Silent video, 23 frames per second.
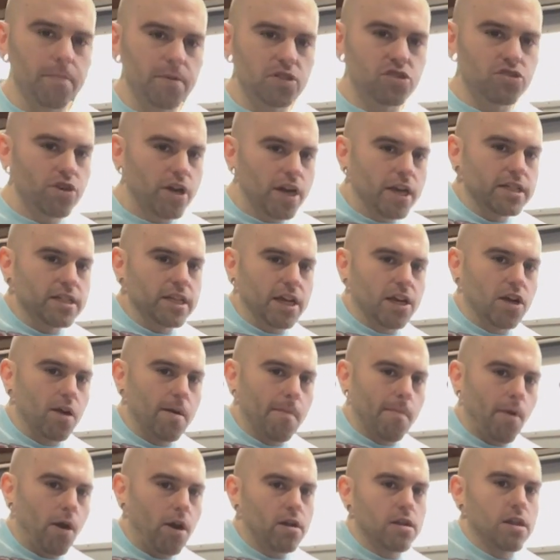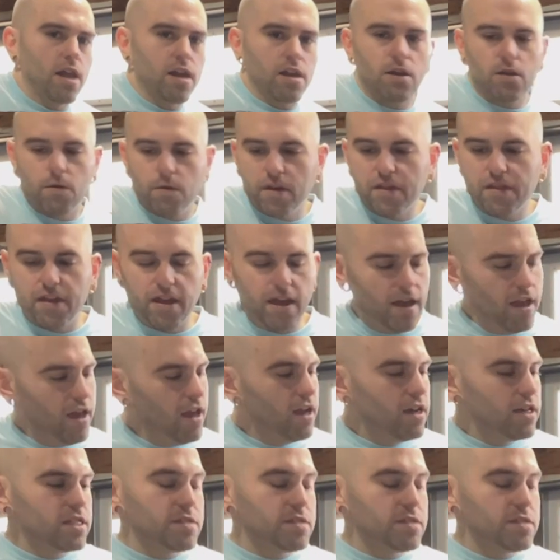tricks like you're a bartender with it.